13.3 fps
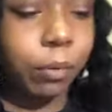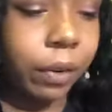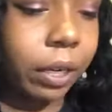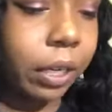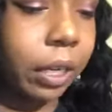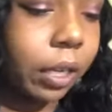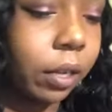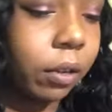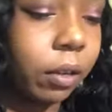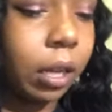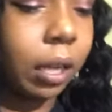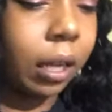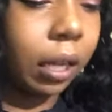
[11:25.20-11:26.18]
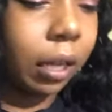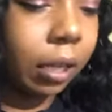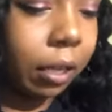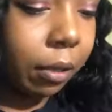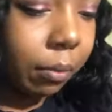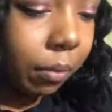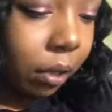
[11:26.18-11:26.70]
But right now I
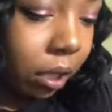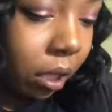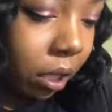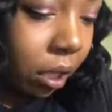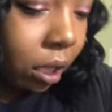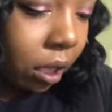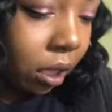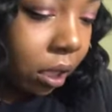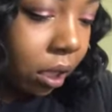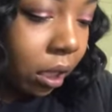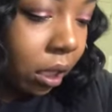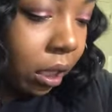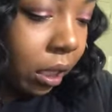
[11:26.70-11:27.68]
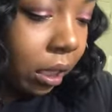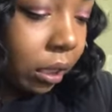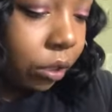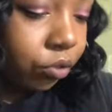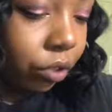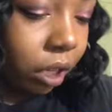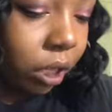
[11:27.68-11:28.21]
am
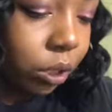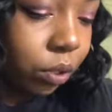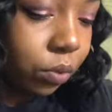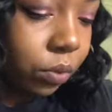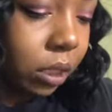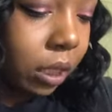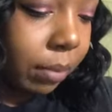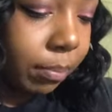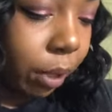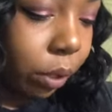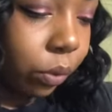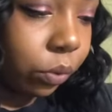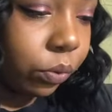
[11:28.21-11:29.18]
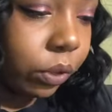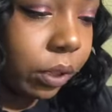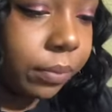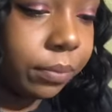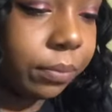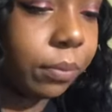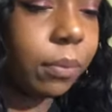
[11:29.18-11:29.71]
trying to
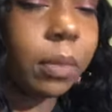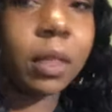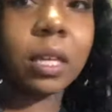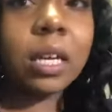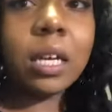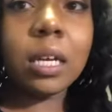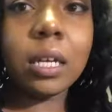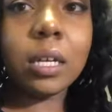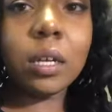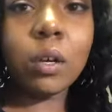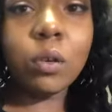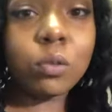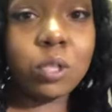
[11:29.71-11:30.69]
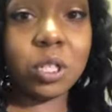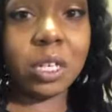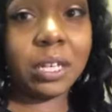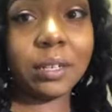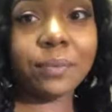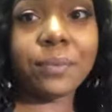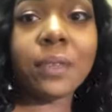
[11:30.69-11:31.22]
debone a whole
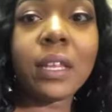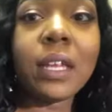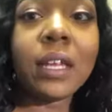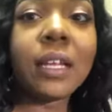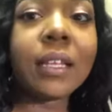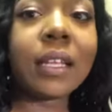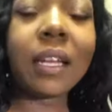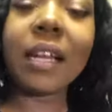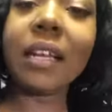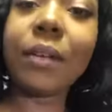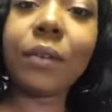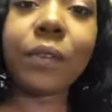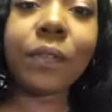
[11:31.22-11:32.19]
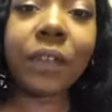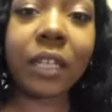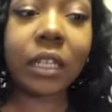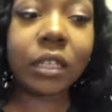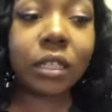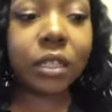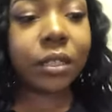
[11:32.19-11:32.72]
chicken that I never
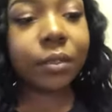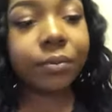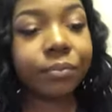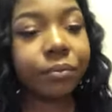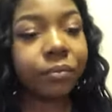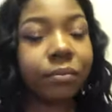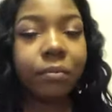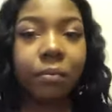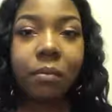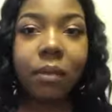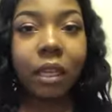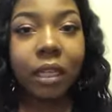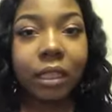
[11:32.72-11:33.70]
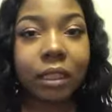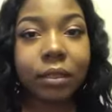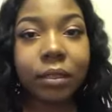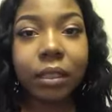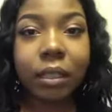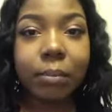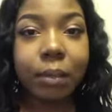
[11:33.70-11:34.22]
finished. It's
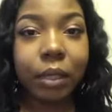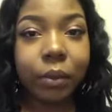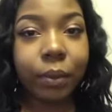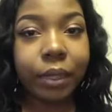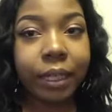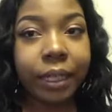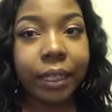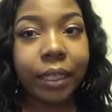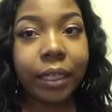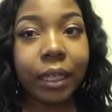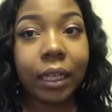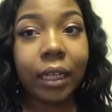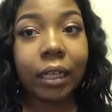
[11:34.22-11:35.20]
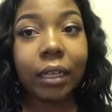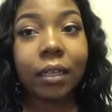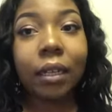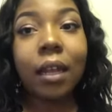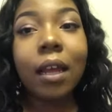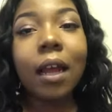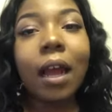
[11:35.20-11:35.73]
still some meat on there.
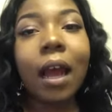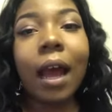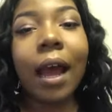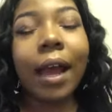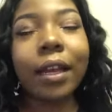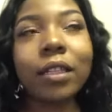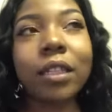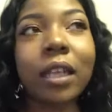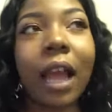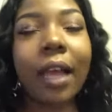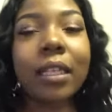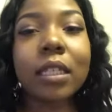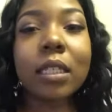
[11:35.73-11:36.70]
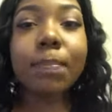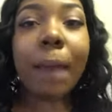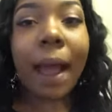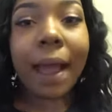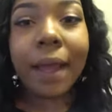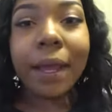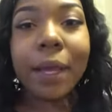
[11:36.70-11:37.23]
And I actually got
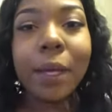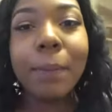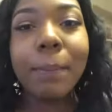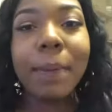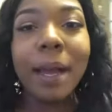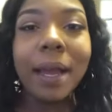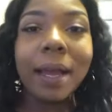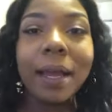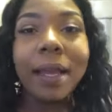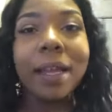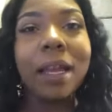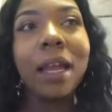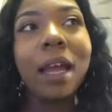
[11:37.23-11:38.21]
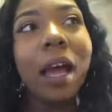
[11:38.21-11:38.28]
inspired by,